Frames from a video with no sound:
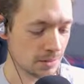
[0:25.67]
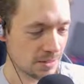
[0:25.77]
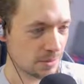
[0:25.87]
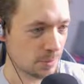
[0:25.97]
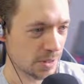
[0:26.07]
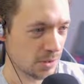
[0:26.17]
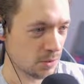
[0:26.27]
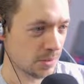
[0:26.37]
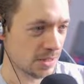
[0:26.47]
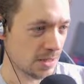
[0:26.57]
I don't know what we're going to
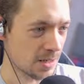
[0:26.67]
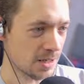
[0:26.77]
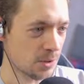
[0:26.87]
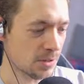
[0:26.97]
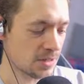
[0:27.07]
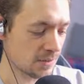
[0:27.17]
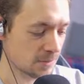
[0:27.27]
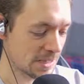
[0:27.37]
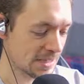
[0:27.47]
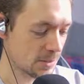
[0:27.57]
call this. I'm going to call this after
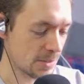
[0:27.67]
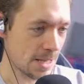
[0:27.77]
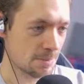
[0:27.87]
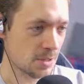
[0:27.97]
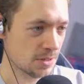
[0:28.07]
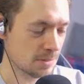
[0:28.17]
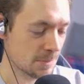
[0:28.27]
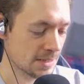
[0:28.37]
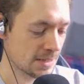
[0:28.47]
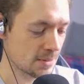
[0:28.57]
my TikTok name because it's
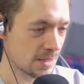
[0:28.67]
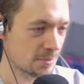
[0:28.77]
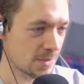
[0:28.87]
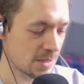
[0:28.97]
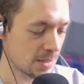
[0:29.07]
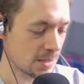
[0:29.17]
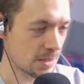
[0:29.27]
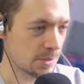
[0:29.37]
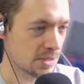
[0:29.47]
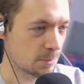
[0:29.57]
my TikTok name, Mr.
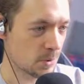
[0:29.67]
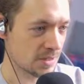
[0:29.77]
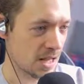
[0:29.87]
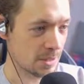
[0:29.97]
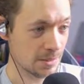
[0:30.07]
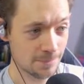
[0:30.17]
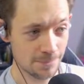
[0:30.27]
Lewis Blogs Gaming.